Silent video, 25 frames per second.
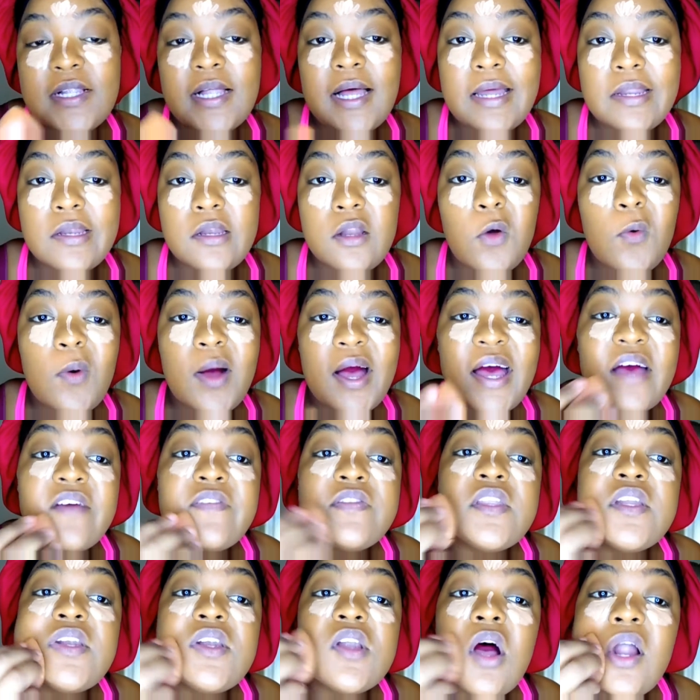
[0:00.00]
I know I
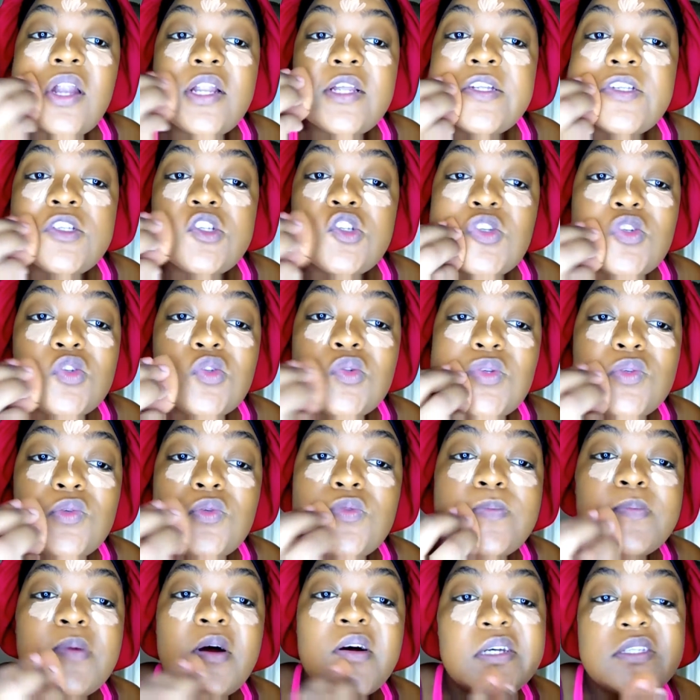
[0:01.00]
have the knowledge to
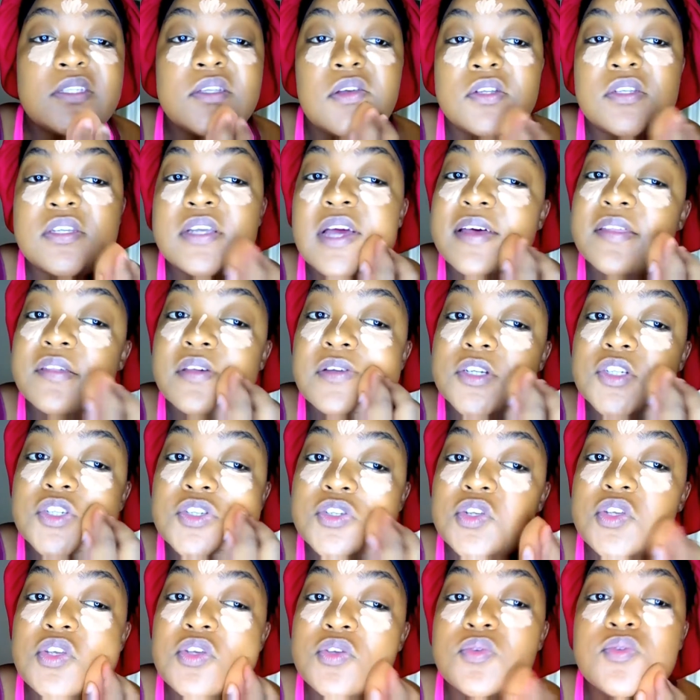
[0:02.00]
pass on to others
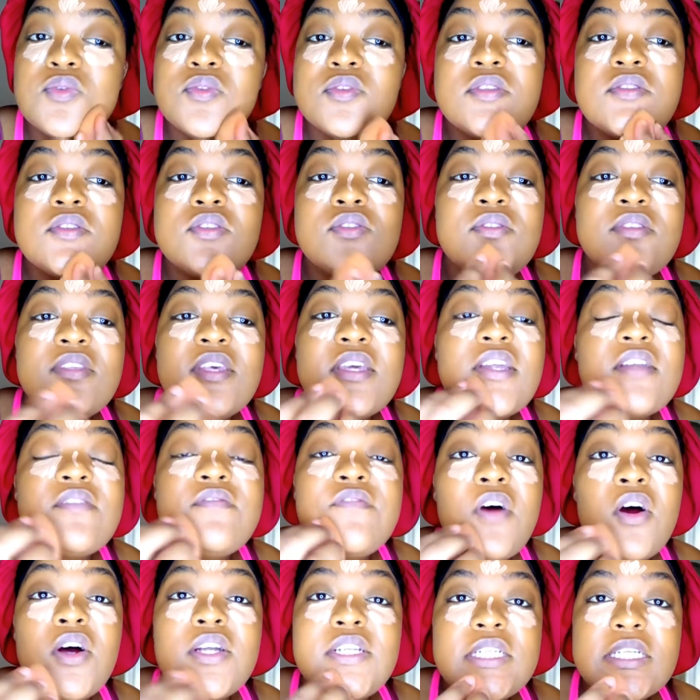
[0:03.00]
to use to their
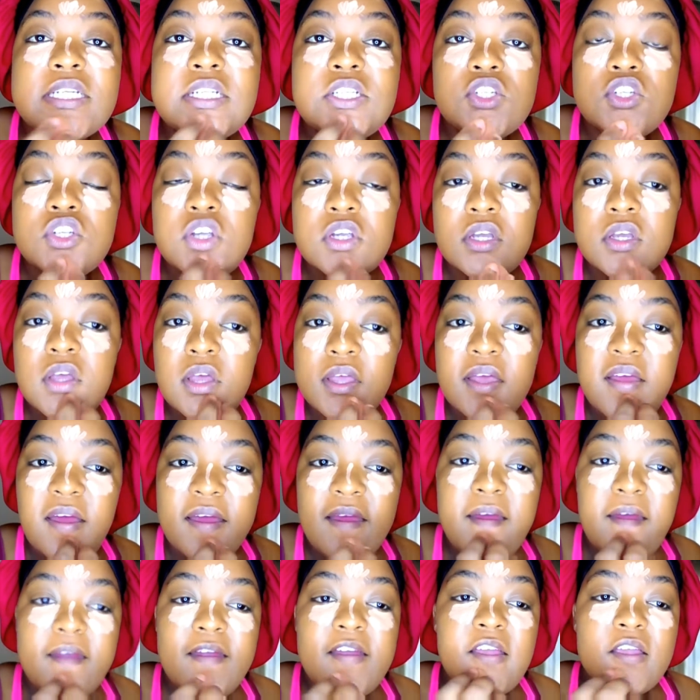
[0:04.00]
advantage,
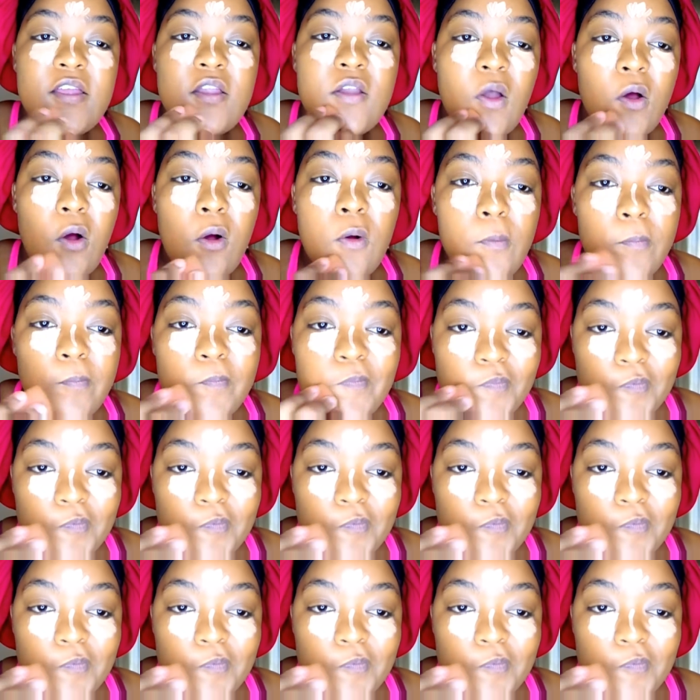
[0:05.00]
you know,